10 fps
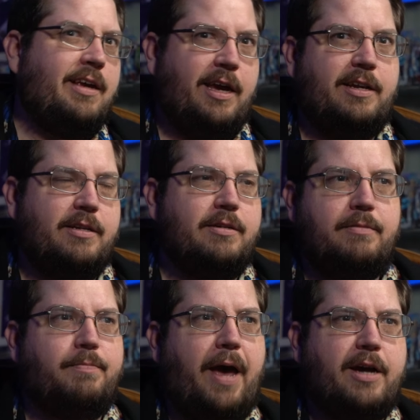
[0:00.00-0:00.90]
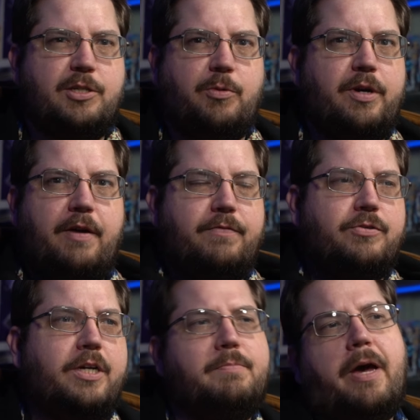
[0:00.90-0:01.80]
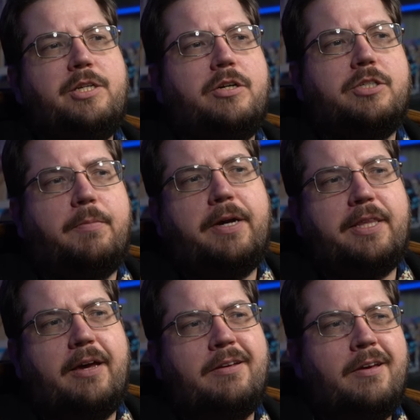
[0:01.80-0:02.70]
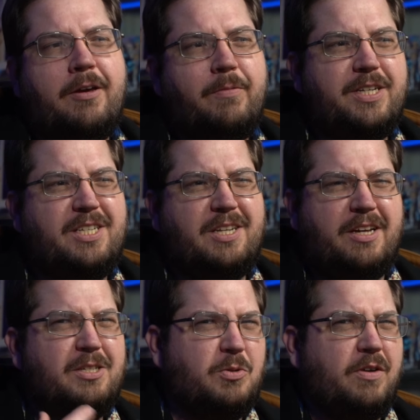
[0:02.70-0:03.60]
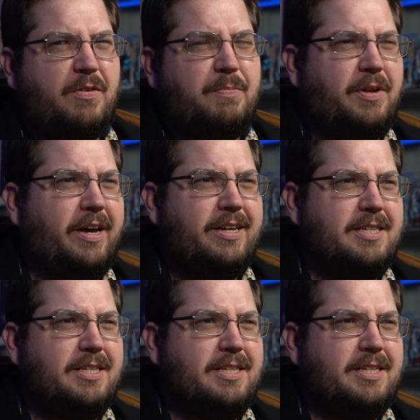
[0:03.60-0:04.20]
hidden backstory of Tres Magi or something like that, which does sort of imply